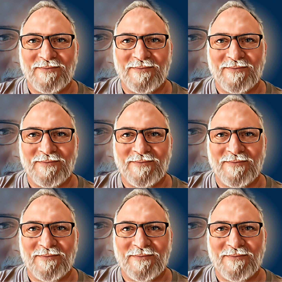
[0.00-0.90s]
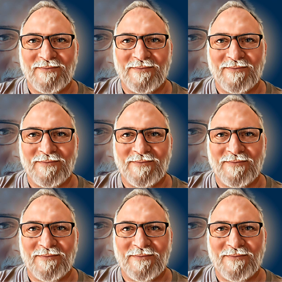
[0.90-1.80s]

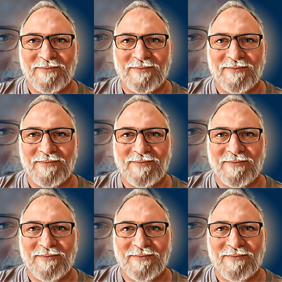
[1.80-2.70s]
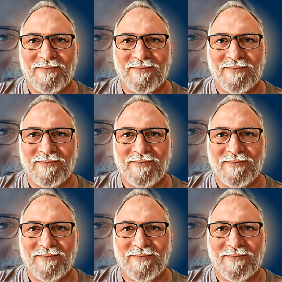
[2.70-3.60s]

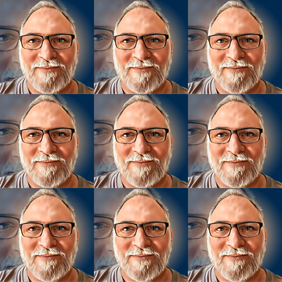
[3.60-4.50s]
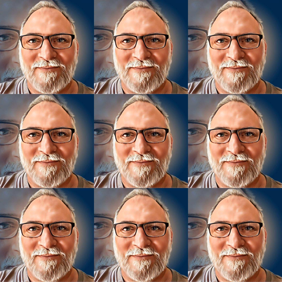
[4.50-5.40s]

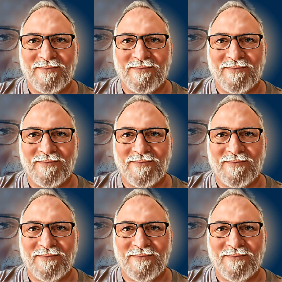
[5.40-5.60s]
This is a still picture; no speech is visible.